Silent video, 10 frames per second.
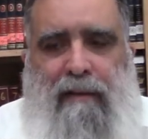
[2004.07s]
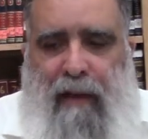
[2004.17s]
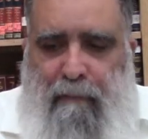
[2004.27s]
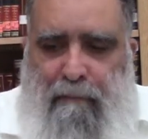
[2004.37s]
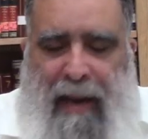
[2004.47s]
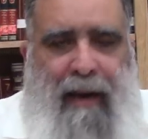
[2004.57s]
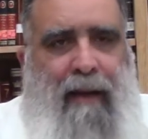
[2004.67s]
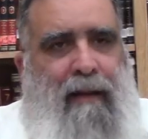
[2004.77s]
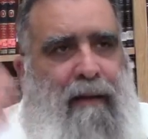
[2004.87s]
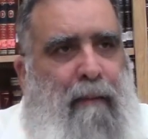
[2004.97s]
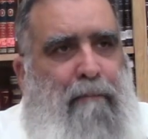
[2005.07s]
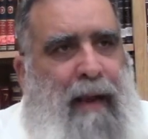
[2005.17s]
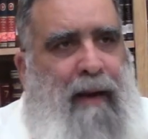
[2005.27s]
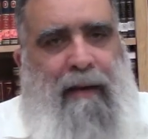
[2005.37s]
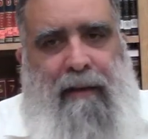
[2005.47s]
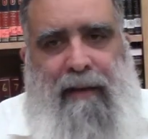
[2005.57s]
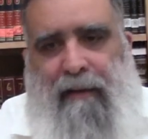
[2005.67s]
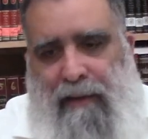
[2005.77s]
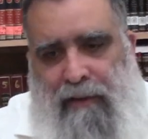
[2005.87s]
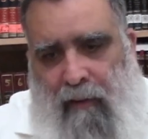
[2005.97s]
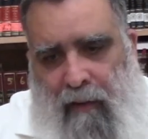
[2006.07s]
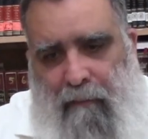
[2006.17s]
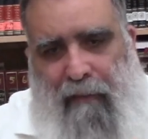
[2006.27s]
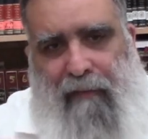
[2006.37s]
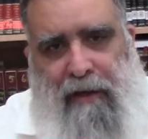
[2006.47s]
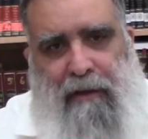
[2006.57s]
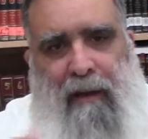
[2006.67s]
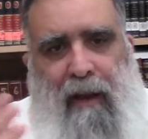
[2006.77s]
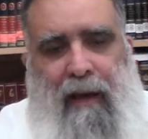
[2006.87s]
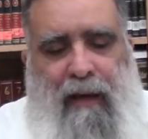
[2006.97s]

they bang it and they bang it until there's no imperfection.